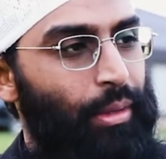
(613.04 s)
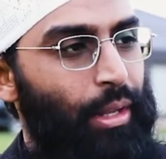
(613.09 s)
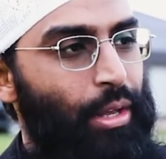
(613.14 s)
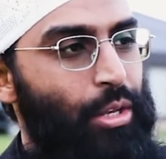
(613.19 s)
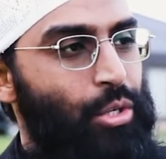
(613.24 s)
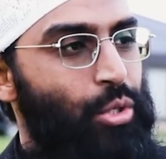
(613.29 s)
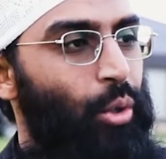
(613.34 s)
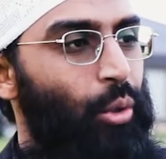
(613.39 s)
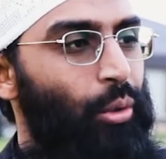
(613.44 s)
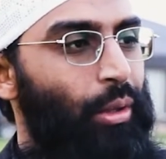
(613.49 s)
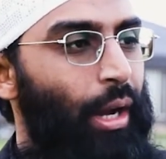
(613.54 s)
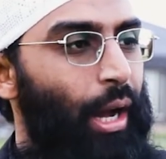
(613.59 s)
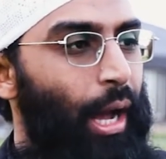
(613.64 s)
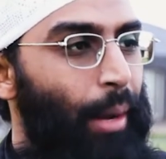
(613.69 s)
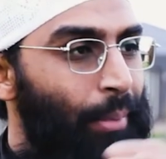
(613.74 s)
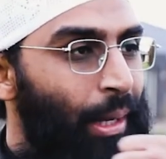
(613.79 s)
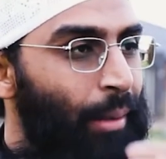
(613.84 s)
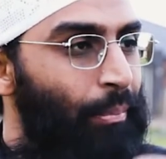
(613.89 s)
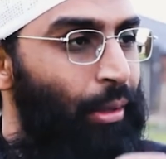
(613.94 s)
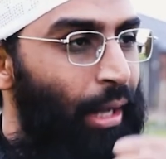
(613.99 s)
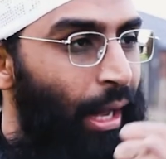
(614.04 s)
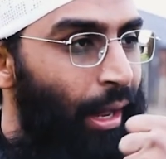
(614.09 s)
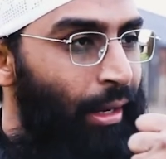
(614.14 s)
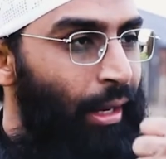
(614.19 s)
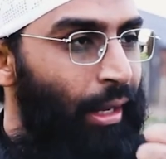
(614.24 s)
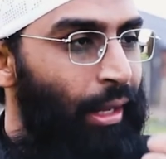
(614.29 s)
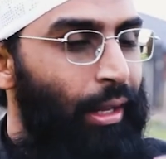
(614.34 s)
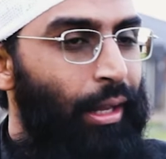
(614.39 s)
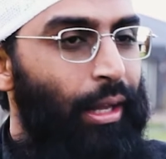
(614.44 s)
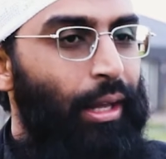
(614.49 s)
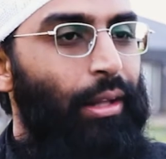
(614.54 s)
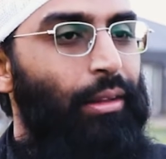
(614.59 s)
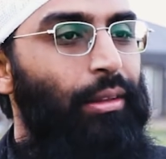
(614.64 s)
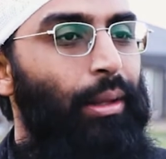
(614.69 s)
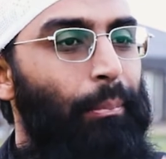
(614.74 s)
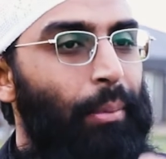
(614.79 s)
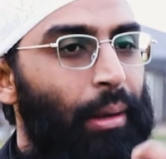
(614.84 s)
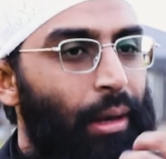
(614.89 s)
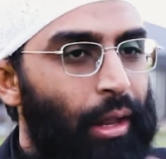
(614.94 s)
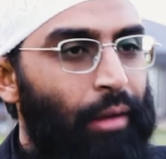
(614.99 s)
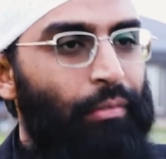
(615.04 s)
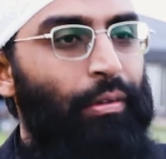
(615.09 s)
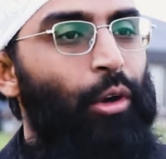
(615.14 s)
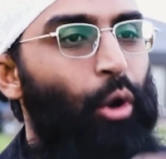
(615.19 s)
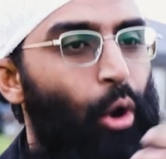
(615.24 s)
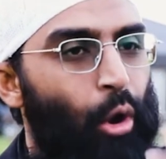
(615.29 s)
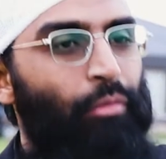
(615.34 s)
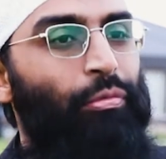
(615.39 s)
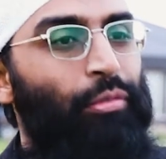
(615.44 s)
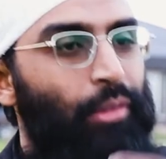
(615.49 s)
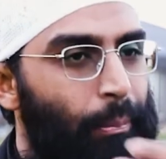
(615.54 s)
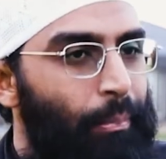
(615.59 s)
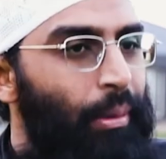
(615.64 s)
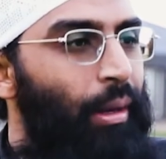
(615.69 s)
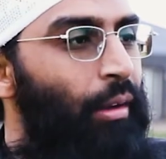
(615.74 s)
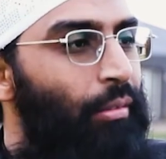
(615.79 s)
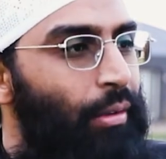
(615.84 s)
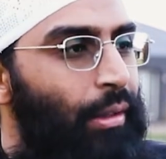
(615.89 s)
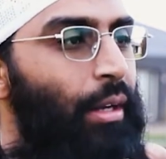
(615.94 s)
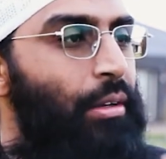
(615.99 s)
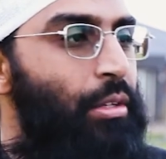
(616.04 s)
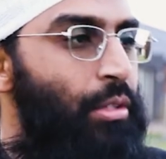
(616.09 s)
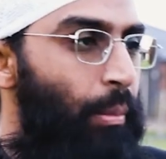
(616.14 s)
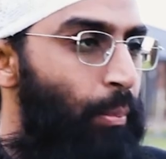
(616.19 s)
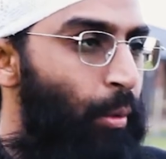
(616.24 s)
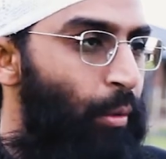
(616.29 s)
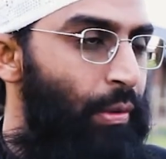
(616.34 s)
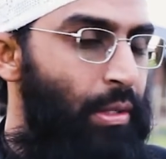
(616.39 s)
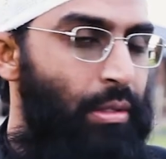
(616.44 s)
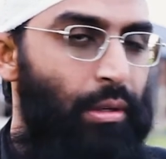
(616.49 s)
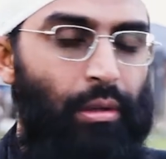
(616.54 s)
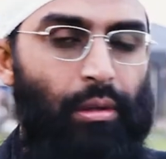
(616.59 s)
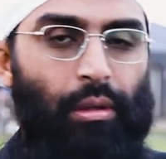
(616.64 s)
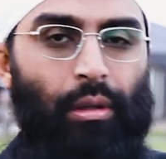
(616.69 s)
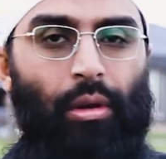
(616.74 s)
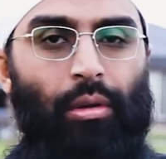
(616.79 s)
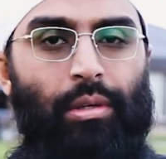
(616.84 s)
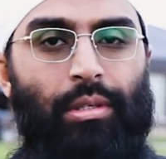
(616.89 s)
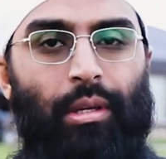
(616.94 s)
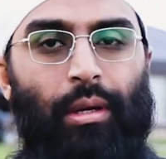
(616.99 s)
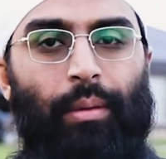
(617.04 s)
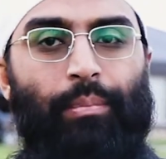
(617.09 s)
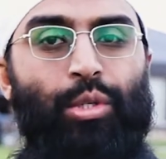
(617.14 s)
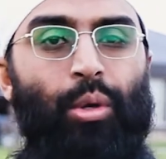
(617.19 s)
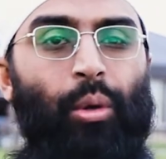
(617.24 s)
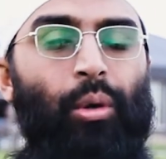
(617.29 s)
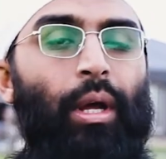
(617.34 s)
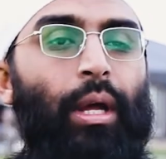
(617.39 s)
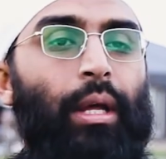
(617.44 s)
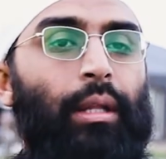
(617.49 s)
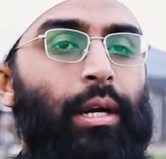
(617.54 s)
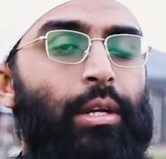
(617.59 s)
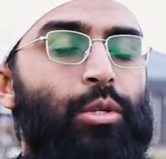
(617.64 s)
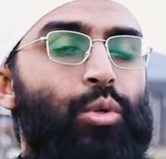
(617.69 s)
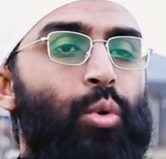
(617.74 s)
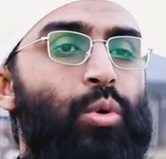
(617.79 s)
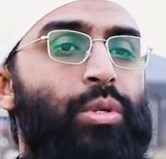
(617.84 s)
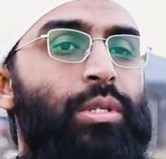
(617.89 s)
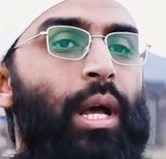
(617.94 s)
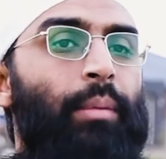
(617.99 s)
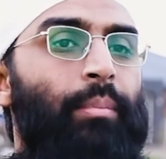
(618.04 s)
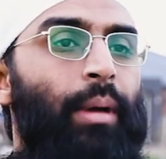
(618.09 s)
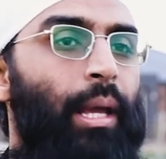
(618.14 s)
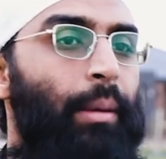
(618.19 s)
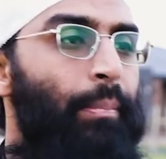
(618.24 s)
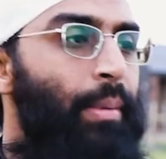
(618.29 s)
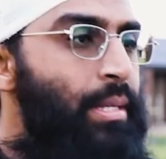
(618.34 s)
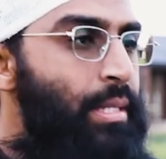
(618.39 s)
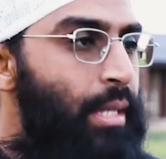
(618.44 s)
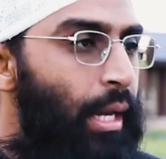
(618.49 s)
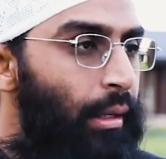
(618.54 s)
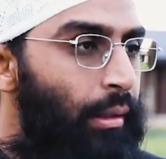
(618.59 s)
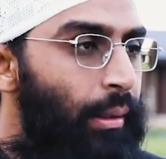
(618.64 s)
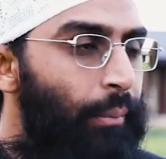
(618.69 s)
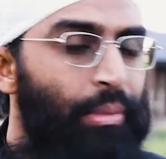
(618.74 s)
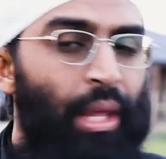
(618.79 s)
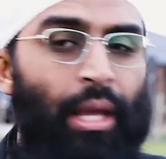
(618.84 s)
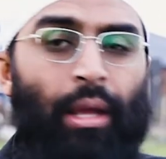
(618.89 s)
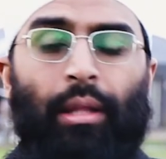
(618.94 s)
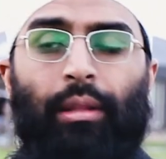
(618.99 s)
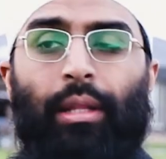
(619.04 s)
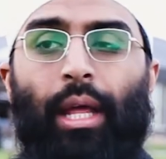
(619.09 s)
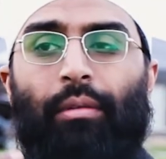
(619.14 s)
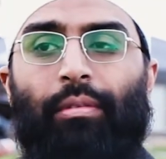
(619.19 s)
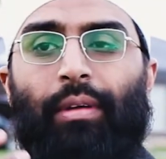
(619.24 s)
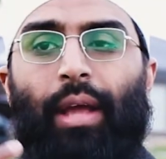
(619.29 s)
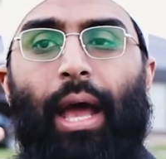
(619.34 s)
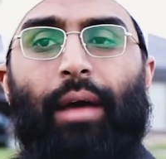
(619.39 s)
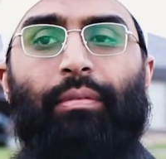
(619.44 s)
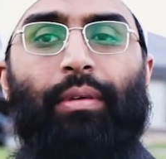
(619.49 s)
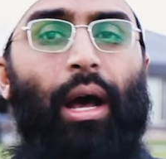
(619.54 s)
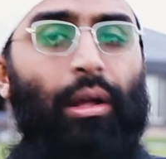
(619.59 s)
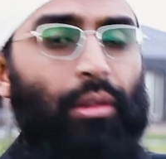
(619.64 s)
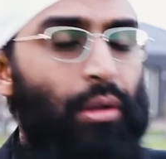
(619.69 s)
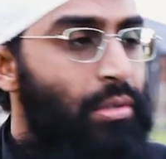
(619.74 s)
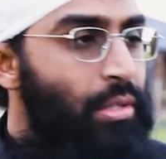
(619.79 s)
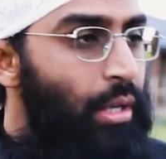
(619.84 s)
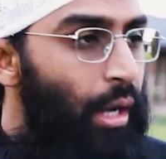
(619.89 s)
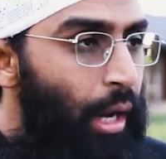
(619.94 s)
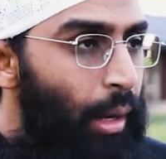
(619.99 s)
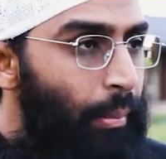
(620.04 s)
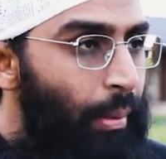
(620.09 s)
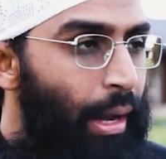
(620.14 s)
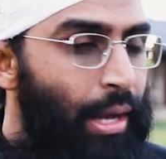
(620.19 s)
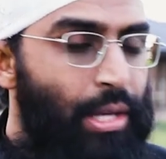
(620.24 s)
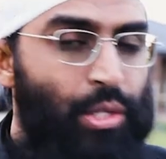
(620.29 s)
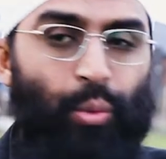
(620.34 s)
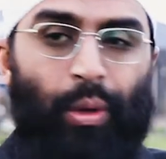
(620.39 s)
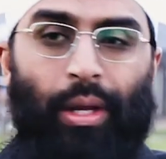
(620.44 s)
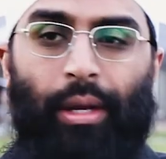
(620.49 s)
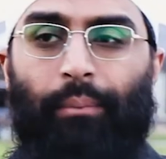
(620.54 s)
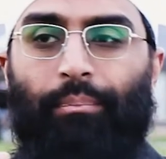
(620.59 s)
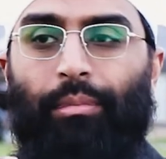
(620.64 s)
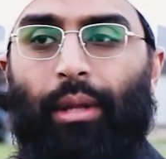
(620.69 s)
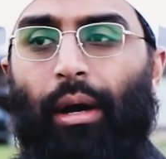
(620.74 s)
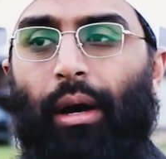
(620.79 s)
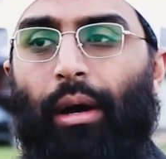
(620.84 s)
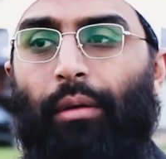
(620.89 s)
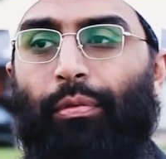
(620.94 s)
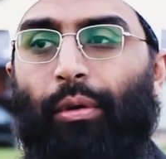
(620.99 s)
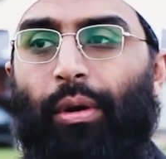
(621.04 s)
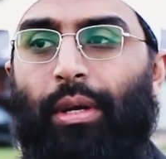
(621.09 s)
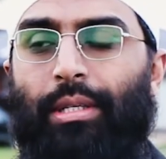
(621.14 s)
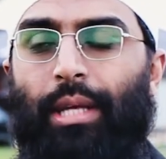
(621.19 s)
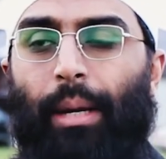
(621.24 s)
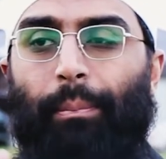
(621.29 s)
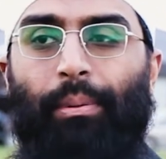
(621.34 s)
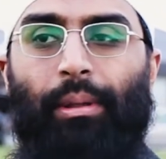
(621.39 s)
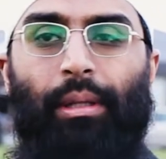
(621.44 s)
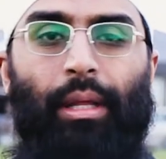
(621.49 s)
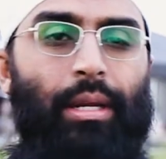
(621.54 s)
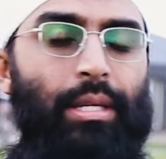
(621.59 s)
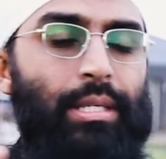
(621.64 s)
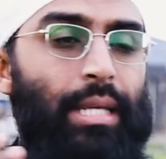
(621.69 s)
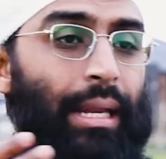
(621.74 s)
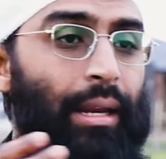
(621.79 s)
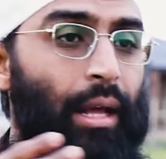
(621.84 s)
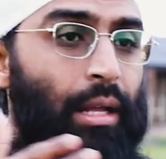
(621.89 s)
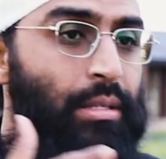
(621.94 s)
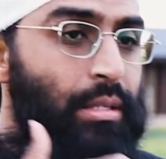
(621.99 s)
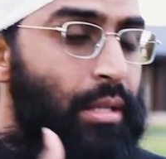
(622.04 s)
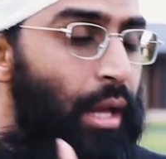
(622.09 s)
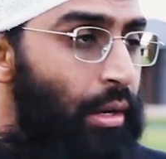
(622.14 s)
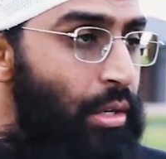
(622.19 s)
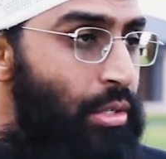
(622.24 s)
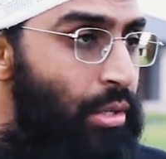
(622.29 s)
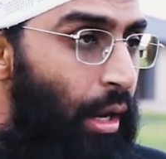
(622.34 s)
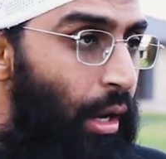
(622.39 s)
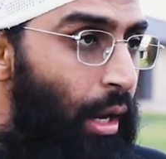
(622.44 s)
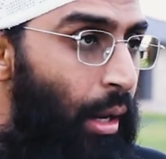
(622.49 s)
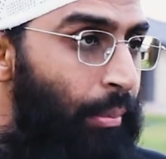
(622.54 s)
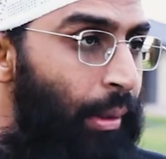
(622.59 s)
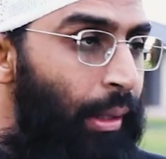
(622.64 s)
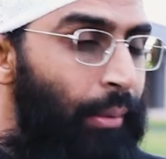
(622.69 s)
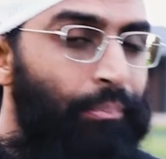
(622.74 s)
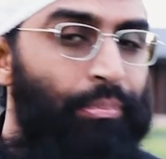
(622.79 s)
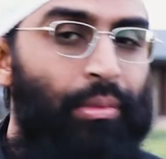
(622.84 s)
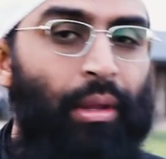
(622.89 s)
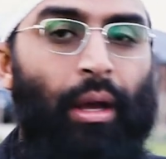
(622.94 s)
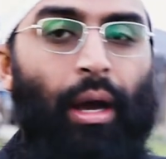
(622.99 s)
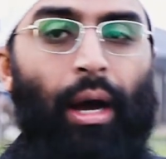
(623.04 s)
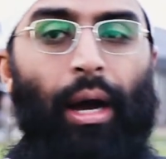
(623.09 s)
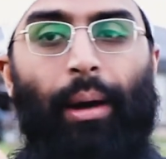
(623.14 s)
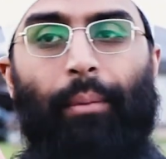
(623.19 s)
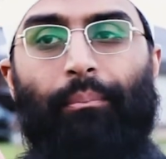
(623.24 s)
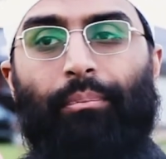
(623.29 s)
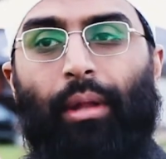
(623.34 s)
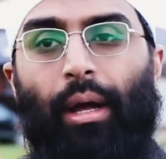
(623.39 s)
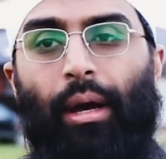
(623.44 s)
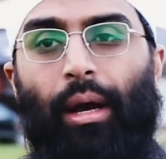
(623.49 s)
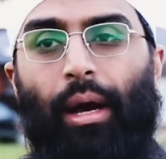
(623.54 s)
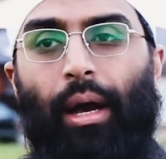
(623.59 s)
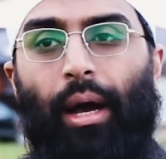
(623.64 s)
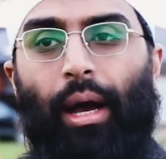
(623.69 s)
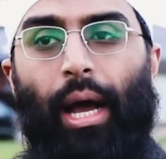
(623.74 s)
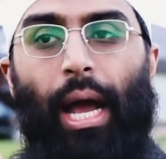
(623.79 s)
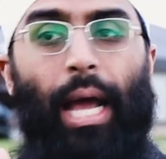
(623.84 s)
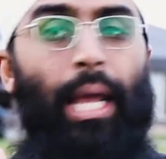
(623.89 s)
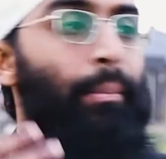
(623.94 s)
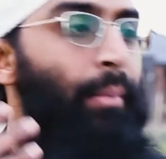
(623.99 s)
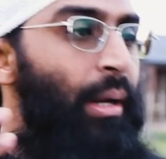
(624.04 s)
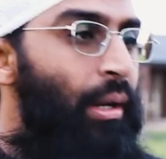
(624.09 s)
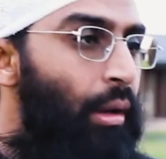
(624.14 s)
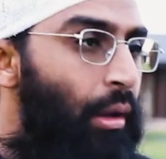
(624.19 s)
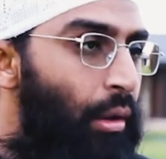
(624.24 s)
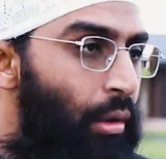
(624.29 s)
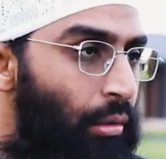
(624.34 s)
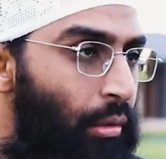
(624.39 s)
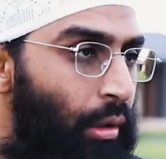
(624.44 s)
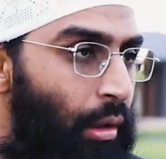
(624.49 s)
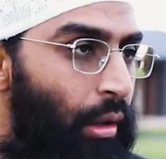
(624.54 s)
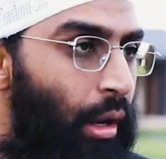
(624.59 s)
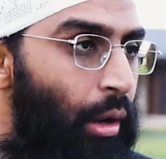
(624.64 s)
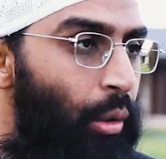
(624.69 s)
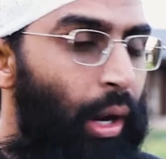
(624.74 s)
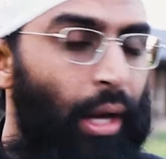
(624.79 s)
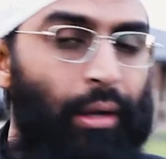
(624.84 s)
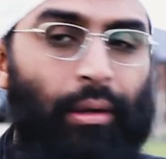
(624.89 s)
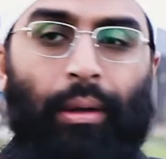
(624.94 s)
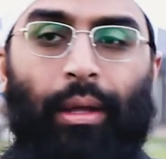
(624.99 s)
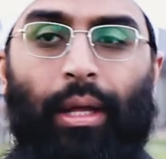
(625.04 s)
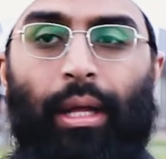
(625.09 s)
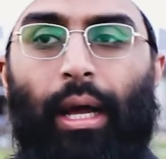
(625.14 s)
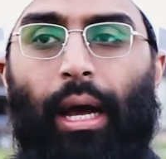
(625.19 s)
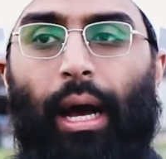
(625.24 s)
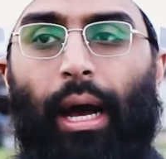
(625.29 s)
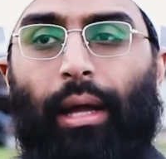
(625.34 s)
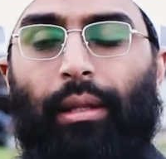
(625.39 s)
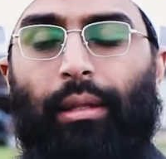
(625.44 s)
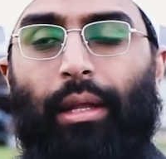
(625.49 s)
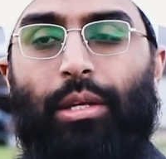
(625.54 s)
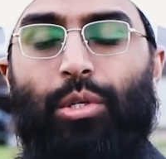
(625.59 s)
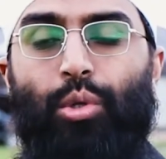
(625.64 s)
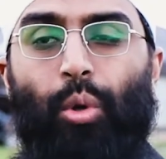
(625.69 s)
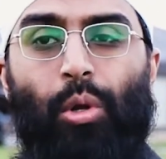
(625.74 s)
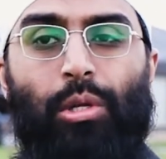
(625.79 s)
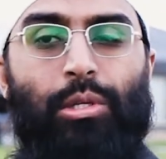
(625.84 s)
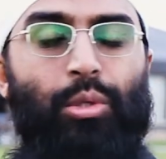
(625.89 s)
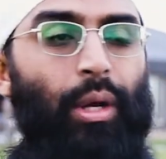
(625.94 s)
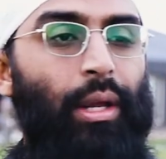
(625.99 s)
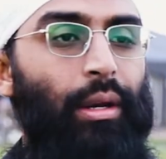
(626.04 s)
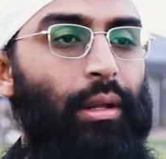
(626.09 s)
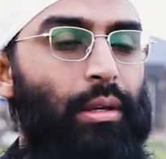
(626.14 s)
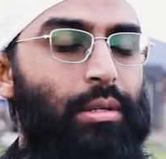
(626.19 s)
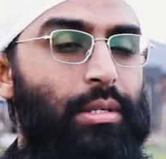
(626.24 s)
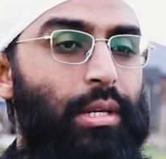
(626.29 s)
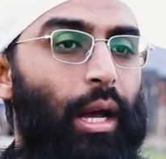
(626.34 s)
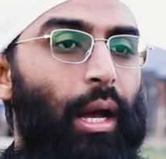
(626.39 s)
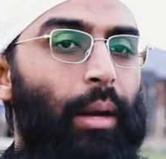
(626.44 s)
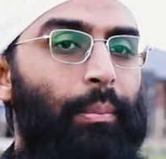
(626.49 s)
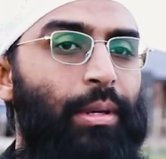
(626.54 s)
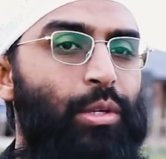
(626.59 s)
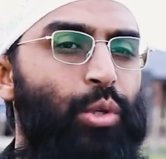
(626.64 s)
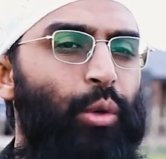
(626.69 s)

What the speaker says: So the Habib, yani the beloved of the beloved, that is the Prophet sallallahu alaihi wasallam. So that is Usama ibn Zayd. Then we have other Sahaba as well. For example, there is an Ansari Sahabi, Ayman radiallahu an. There is also another Sahabi.